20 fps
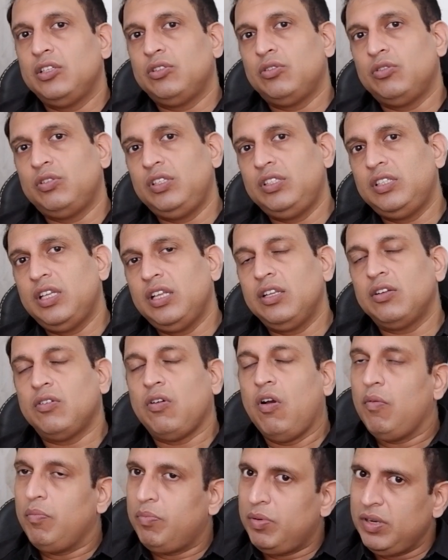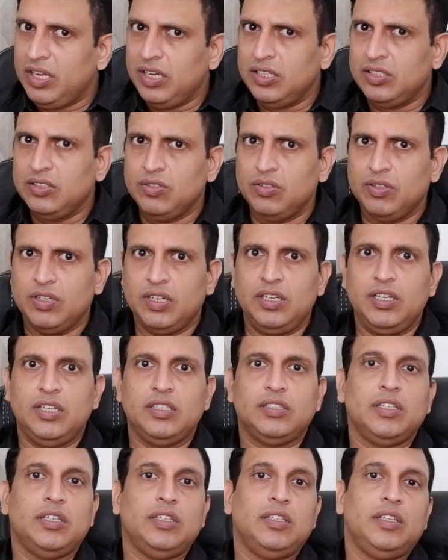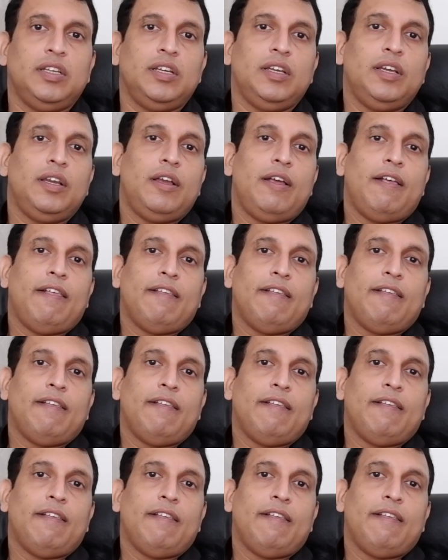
So these are the complications of hernia surgery.